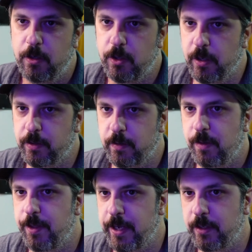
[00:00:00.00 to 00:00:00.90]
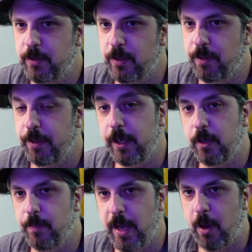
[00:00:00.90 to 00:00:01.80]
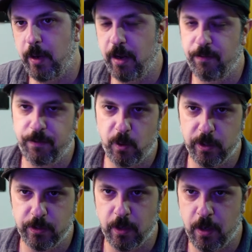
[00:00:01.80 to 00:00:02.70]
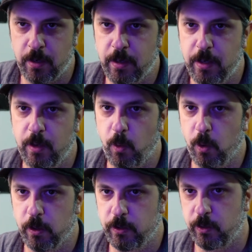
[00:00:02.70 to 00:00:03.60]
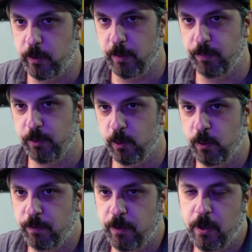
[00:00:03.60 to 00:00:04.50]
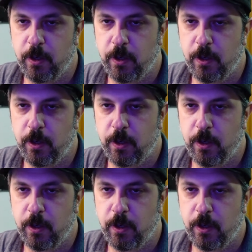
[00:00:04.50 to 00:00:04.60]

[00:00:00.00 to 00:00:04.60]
just things to think about and focus on in order to improve